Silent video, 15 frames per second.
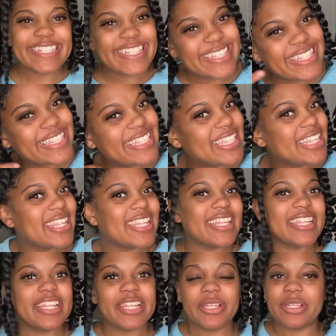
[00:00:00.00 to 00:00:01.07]
So now I
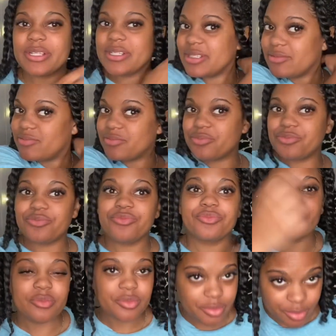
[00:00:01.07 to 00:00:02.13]
finished both
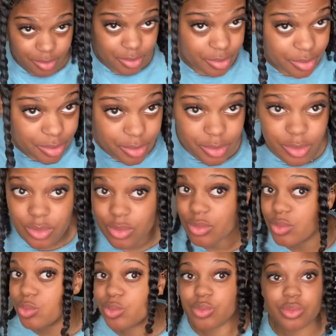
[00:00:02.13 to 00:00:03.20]
sides. It's looking
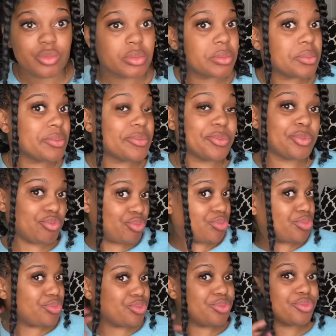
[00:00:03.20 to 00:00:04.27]
good,
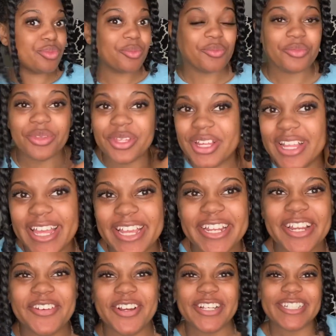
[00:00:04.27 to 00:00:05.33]
looking all
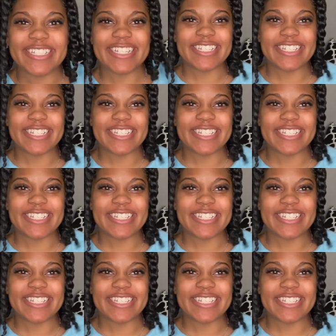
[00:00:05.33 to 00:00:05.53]
moist.